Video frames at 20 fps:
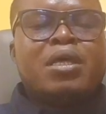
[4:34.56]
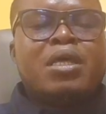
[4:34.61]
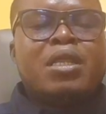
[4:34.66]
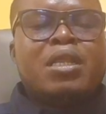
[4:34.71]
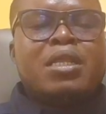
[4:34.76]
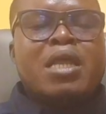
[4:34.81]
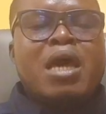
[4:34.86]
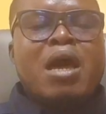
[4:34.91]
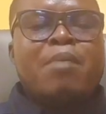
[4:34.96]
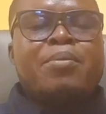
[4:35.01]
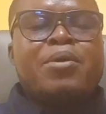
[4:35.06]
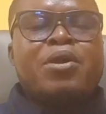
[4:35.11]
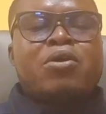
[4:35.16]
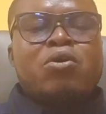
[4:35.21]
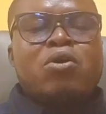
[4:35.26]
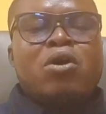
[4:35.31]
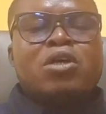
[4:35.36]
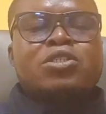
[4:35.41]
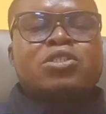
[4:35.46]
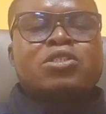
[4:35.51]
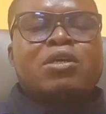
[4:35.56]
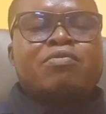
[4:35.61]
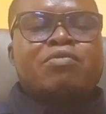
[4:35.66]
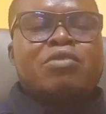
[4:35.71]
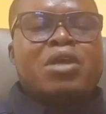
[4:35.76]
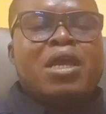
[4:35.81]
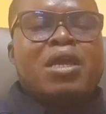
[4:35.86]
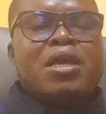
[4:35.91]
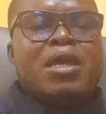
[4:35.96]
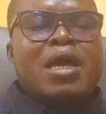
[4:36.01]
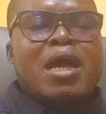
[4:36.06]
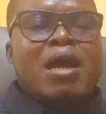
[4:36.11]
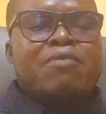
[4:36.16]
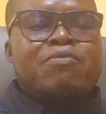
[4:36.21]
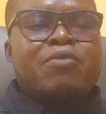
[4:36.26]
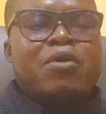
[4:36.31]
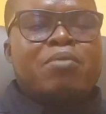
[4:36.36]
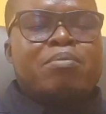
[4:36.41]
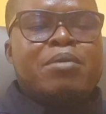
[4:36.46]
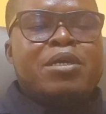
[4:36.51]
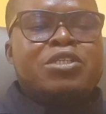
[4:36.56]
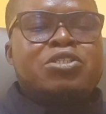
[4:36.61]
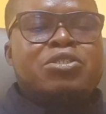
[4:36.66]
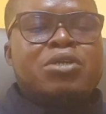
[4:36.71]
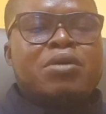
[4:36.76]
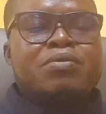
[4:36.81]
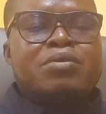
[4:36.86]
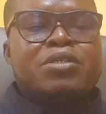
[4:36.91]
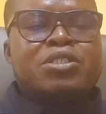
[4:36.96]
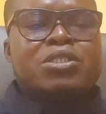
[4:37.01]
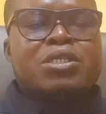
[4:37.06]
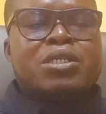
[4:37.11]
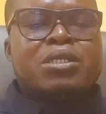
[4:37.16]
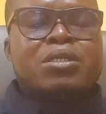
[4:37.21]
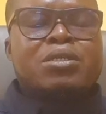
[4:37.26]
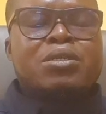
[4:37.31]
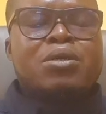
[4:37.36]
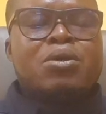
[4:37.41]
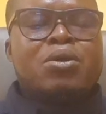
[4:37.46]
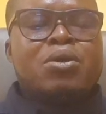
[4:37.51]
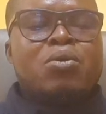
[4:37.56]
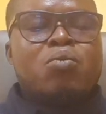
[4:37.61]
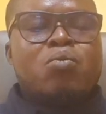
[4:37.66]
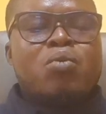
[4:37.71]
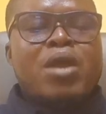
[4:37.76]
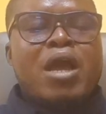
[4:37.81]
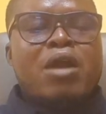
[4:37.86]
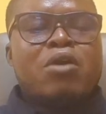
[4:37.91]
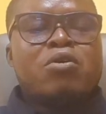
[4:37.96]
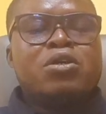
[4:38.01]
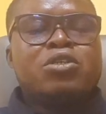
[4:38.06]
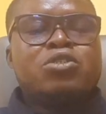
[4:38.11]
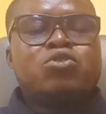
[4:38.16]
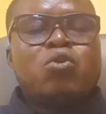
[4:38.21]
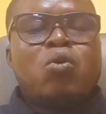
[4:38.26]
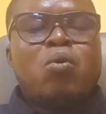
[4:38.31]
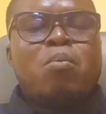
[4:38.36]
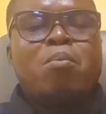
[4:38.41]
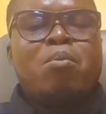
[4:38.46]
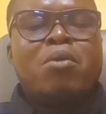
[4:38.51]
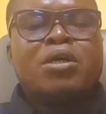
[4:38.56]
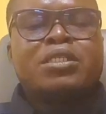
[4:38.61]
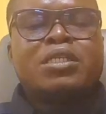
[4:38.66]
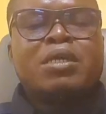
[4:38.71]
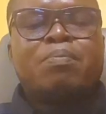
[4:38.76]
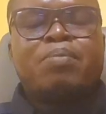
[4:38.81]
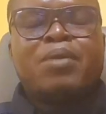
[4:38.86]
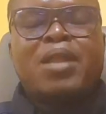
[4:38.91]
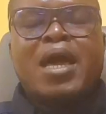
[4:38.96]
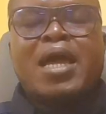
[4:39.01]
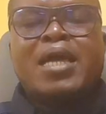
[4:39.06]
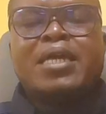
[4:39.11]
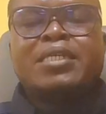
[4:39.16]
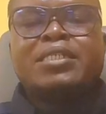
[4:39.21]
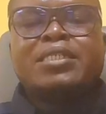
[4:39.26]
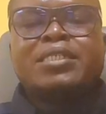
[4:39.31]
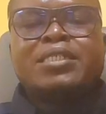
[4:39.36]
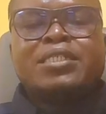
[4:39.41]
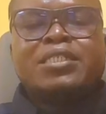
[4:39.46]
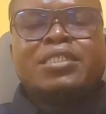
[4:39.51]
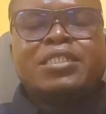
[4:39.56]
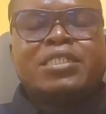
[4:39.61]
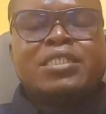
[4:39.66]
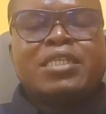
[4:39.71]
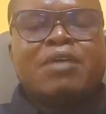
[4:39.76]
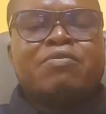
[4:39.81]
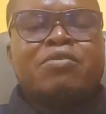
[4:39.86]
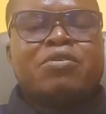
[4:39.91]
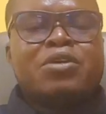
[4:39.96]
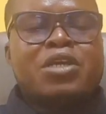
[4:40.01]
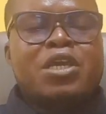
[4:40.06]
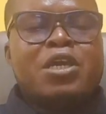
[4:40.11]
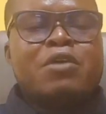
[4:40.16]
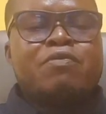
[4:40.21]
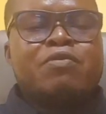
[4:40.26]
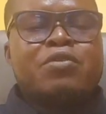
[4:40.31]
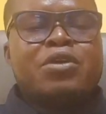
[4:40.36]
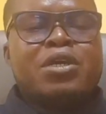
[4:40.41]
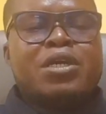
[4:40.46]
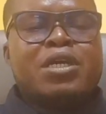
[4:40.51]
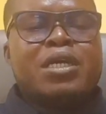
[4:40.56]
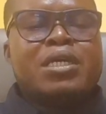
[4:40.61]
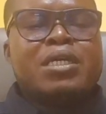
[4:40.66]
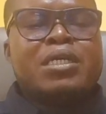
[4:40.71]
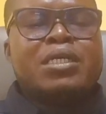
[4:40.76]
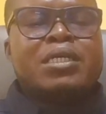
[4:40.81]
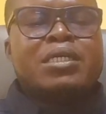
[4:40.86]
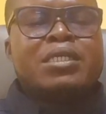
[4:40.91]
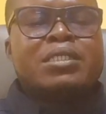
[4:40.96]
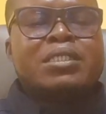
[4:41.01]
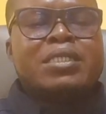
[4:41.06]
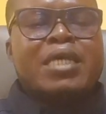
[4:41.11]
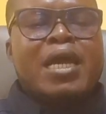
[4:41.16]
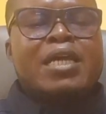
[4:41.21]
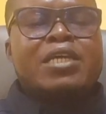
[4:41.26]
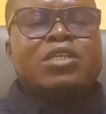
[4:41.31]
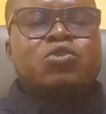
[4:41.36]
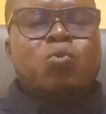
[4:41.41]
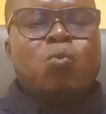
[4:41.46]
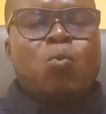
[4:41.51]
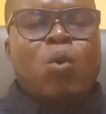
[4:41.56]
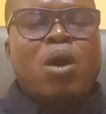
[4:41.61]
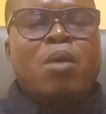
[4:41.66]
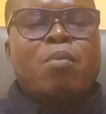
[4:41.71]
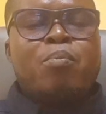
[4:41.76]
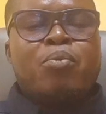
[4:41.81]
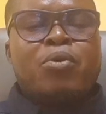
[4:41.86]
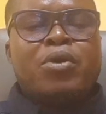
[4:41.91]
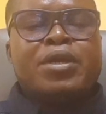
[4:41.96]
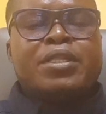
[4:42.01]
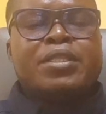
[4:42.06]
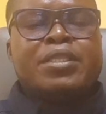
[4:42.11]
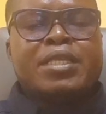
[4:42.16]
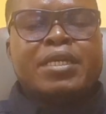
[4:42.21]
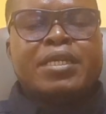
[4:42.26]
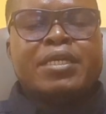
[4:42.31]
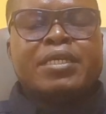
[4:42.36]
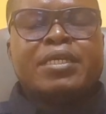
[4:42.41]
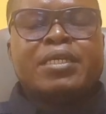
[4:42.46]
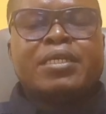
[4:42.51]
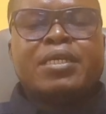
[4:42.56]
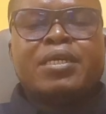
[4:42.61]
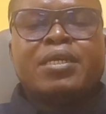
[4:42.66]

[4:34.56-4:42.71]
Now, because of the aforementioned reason, we are going to multiply 7 kVA times 1.3,